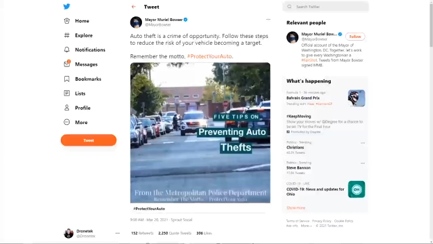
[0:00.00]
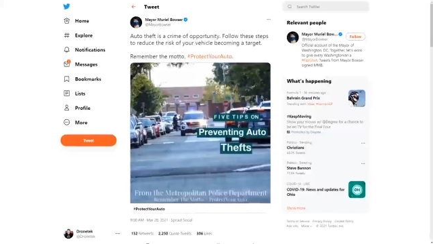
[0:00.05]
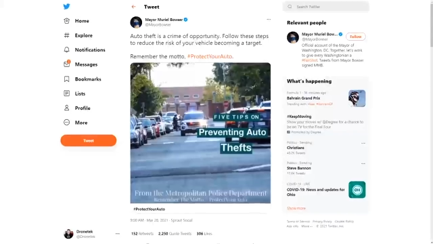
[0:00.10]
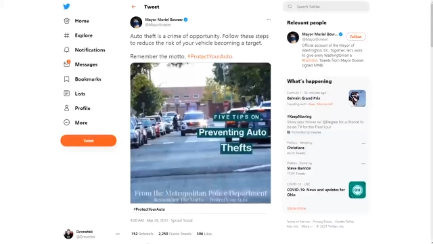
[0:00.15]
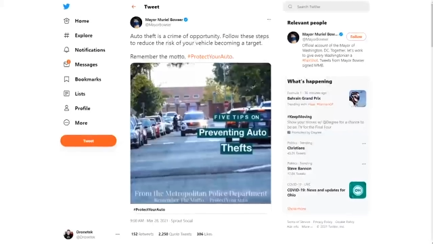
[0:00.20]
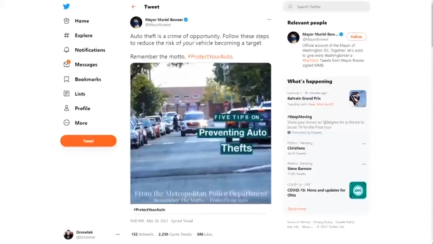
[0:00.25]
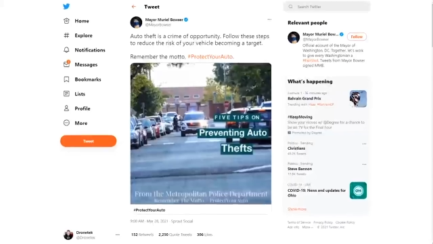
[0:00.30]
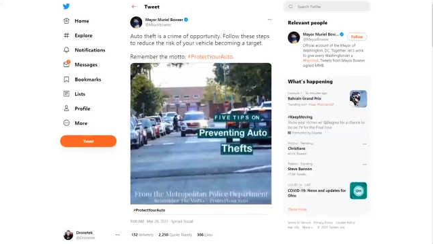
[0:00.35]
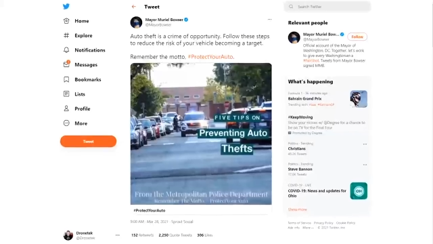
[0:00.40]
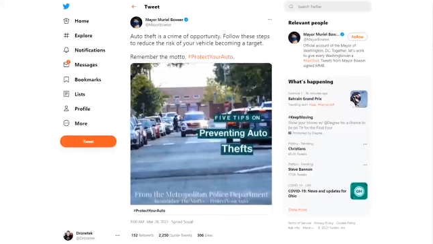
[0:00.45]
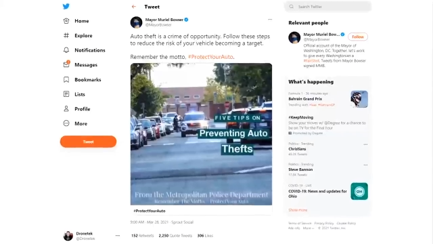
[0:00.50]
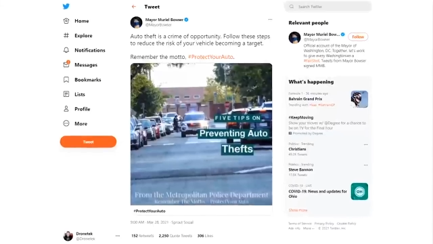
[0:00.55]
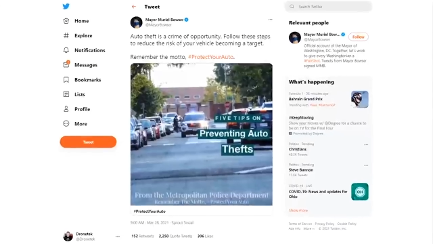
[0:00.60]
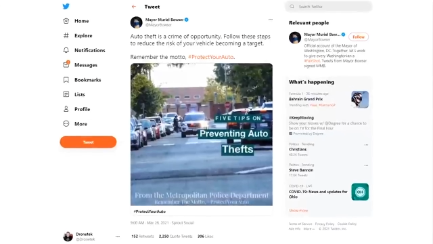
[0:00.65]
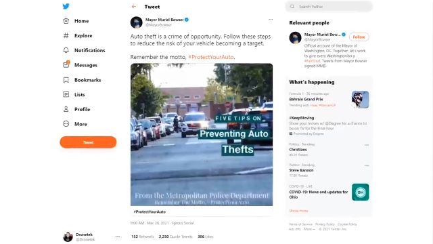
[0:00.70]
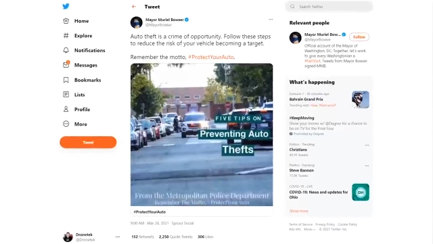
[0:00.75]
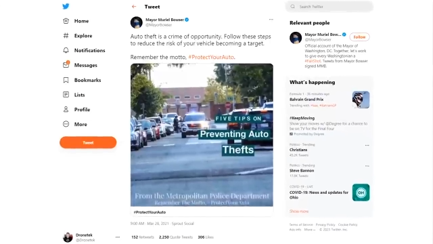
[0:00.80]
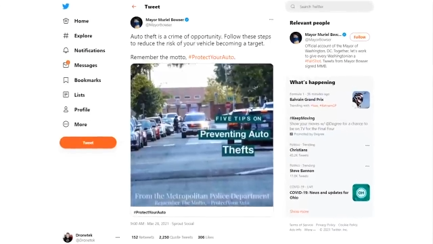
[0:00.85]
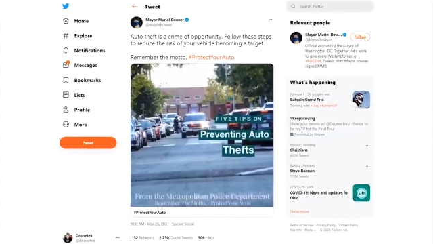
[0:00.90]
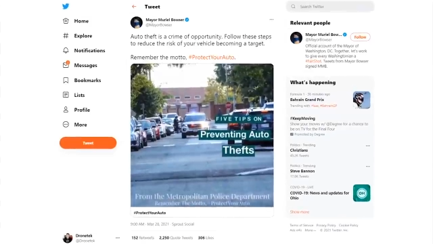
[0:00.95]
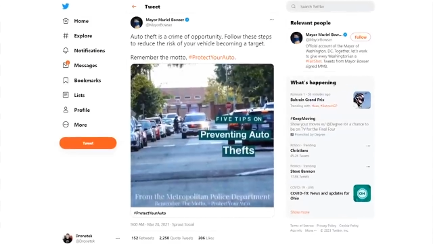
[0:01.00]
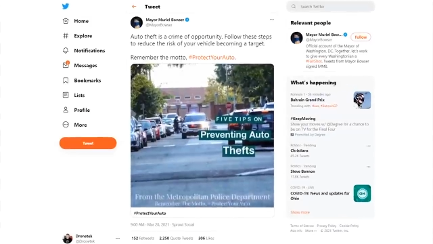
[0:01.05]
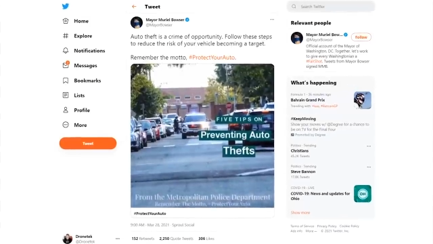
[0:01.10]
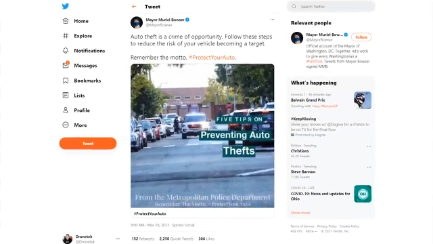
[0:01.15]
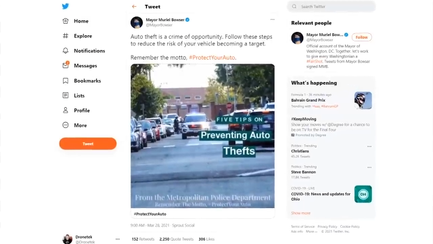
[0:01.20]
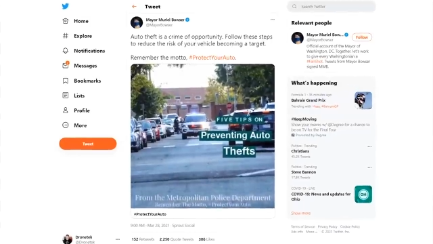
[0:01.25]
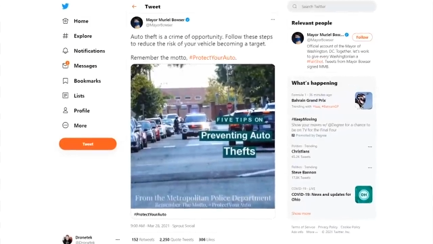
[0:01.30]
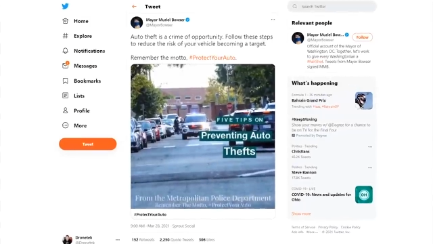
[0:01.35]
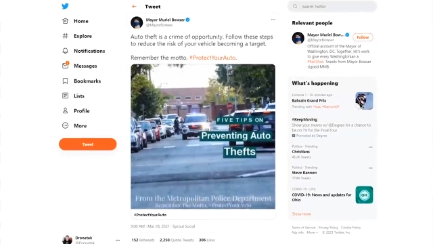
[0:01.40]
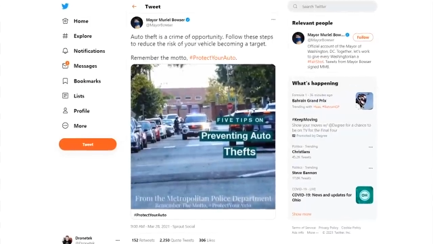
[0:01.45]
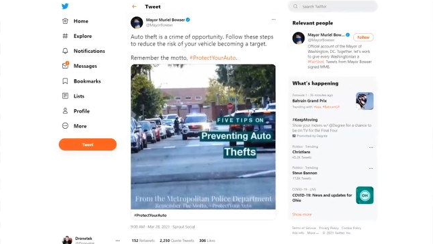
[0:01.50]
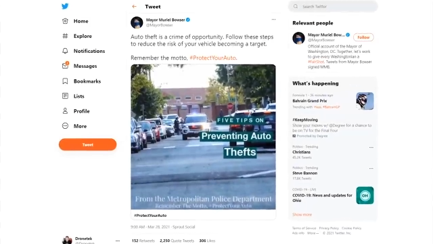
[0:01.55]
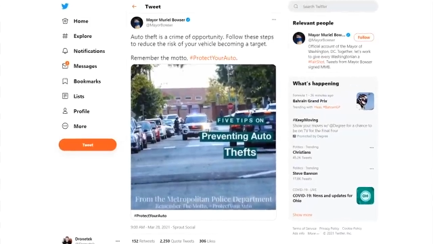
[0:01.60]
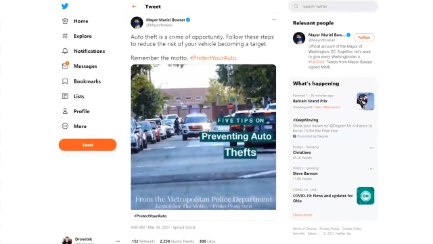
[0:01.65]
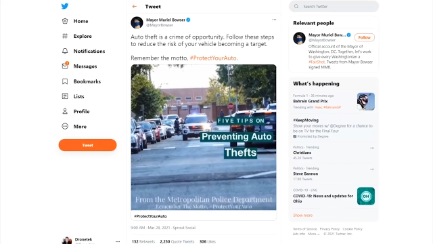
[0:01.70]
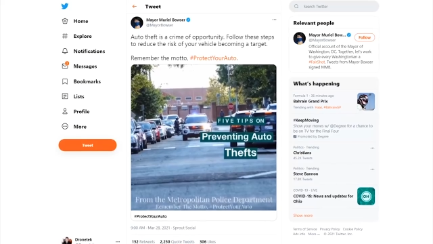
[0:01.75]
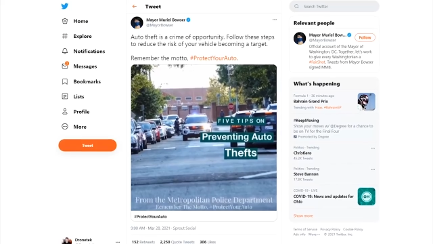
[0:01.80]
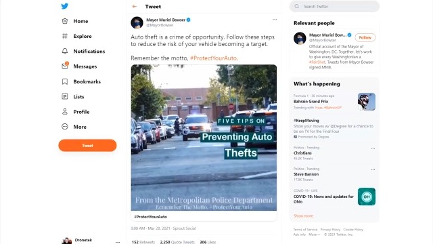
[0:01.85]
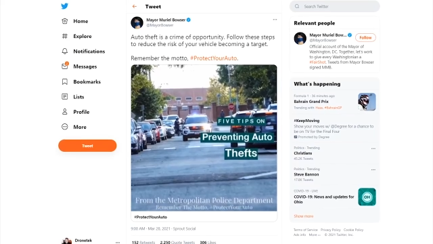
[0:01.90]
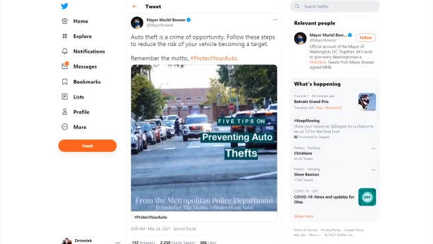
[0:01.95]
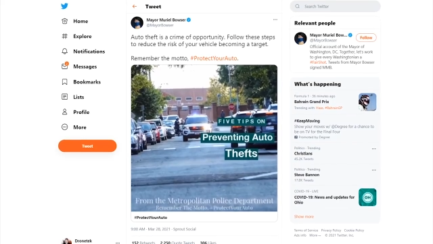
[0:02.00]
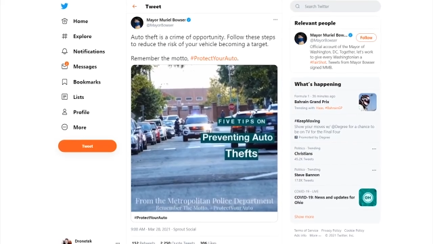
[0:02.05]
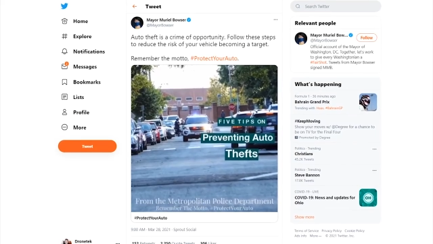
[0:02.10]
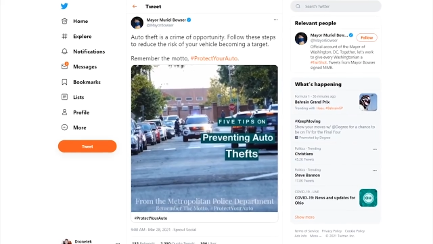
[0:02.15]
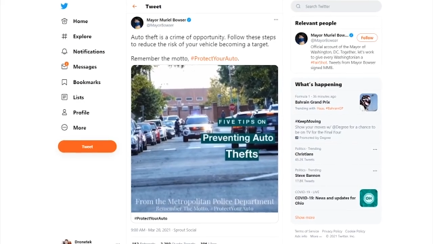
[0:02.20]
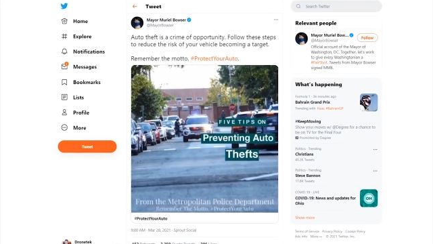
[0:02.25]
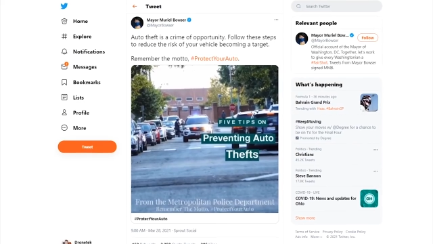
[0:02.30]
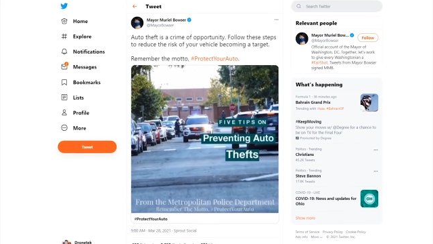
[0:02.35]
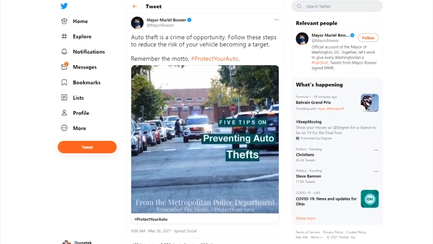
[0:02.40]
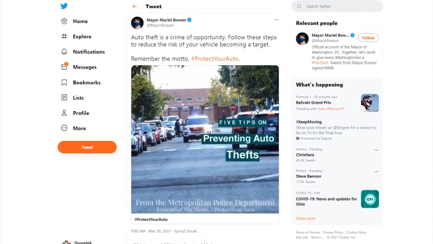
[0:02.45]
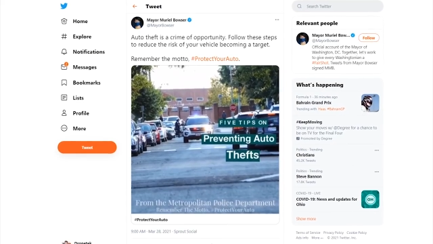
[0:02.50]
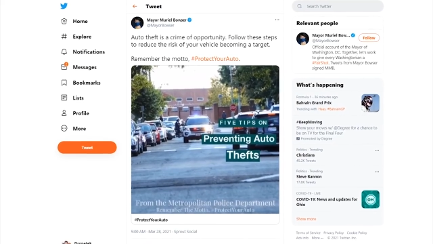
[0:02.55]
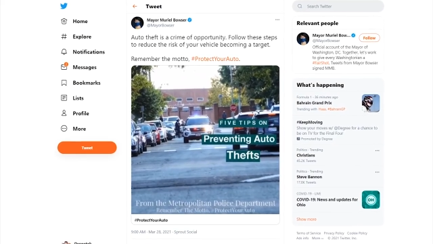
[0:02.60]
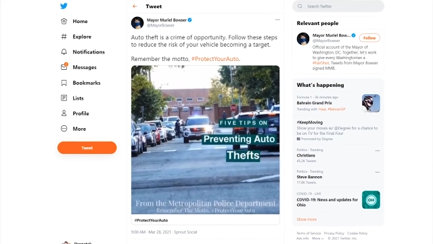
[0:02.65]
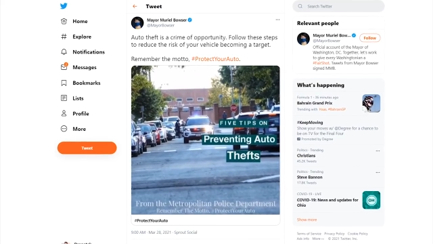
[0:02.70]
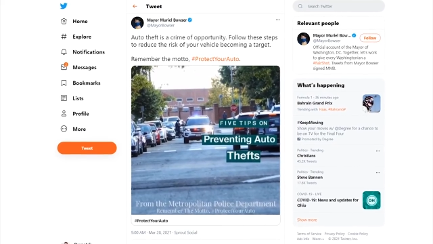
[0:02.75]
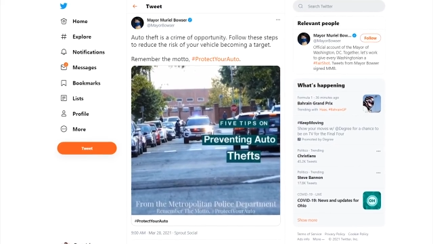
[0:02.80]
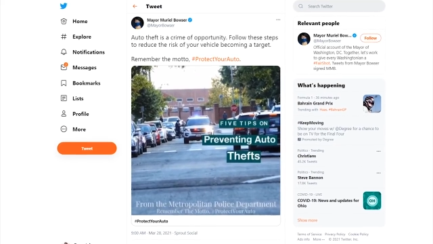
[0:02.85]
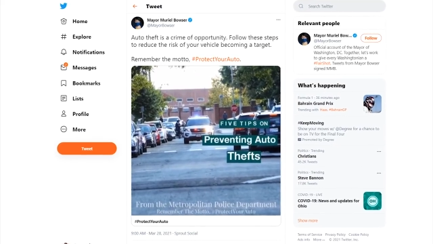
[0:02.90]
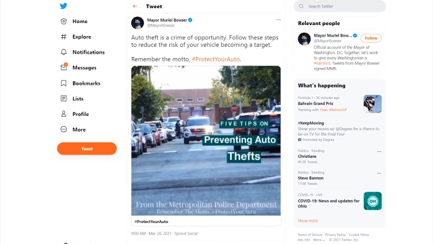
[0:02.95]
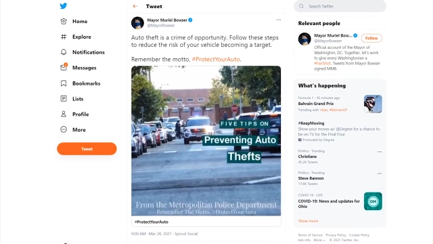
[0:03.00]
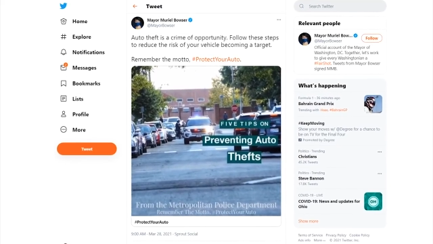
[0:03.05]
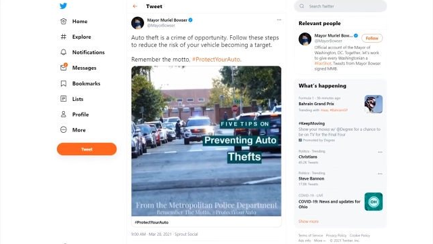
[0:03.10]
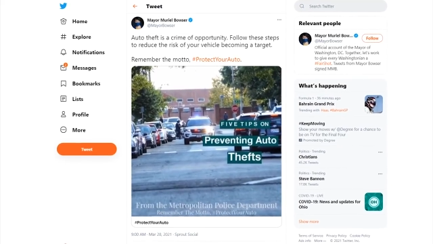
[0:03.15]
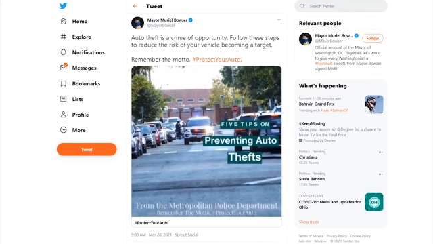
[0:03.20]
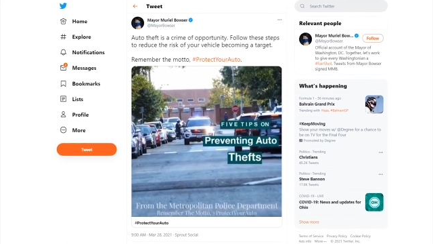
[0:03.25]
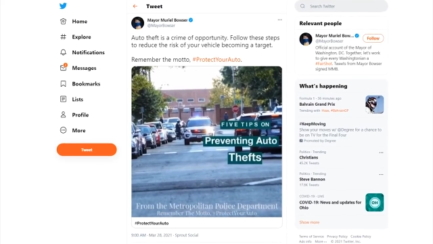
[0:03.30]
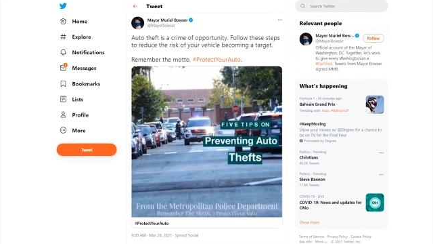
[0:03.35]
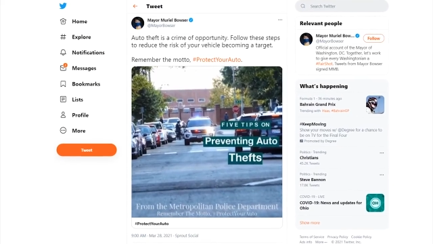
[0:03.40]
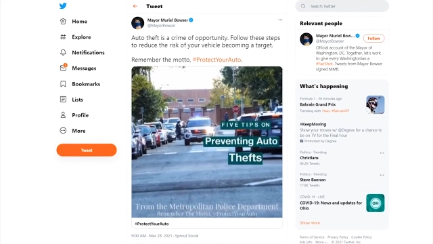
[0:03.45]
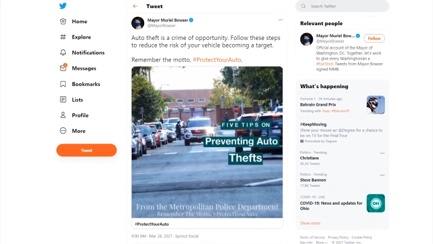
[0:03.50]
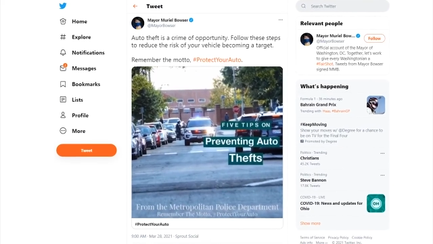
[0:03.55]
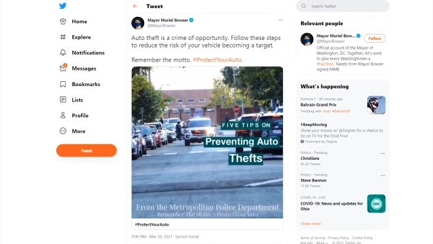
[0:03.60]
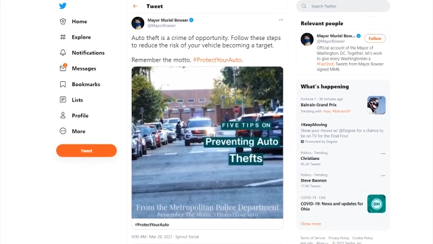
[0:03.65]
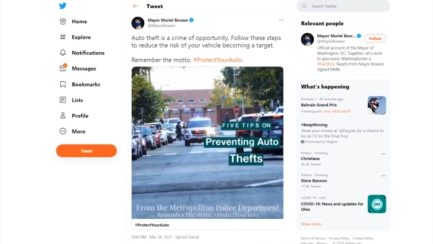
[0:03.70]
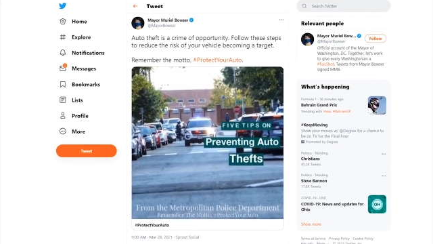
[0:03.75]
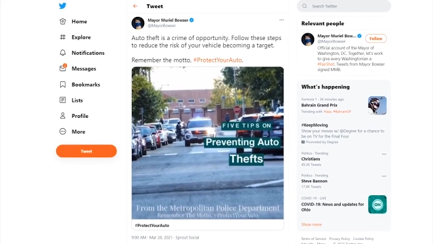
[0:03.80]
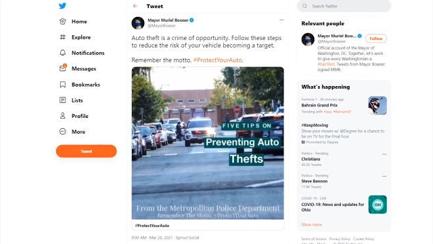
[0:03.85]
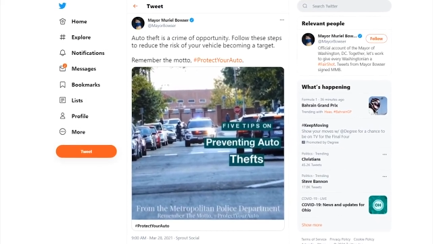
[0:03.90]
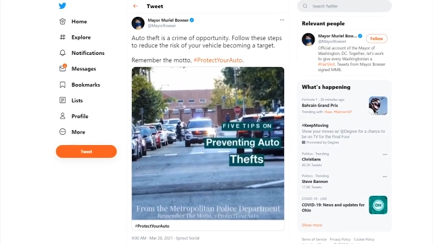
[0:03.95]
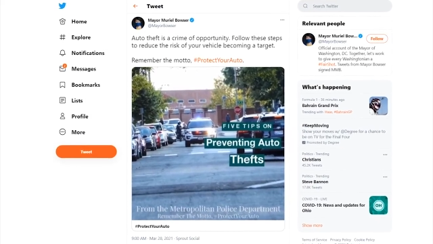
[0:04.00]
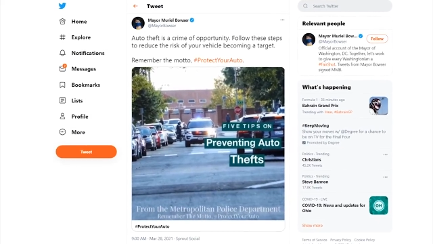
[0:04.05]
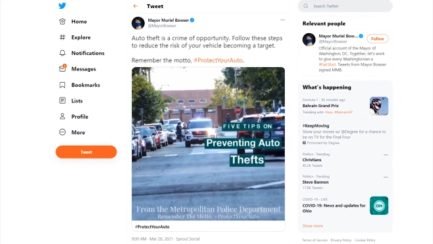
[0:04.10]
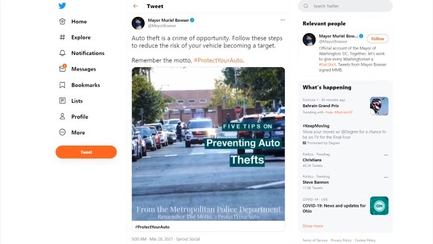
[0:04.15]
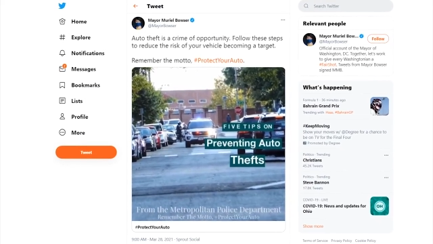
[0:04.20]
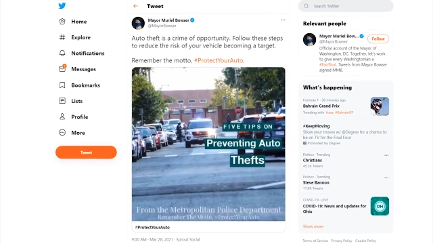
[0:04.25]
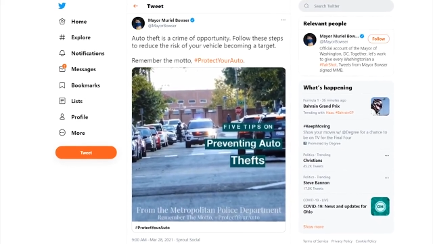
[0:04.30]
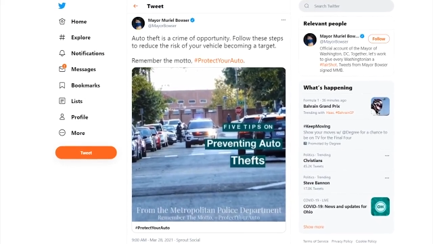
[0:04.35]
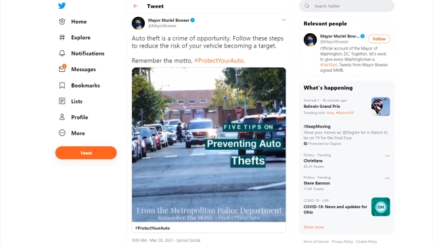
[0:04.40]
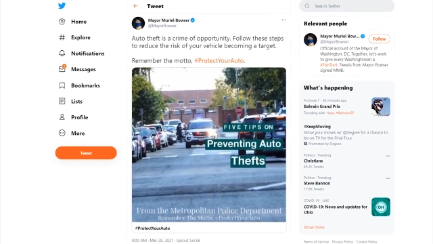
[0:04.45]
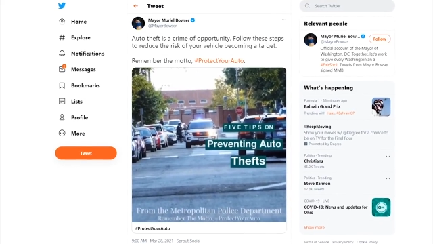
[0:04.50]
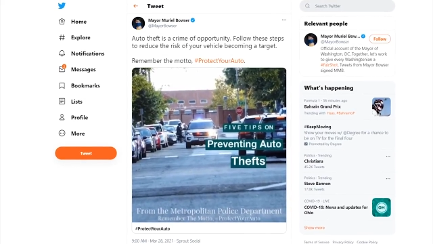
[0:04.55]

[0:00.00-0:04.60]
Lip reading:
No face is visible, so there are no lips to read.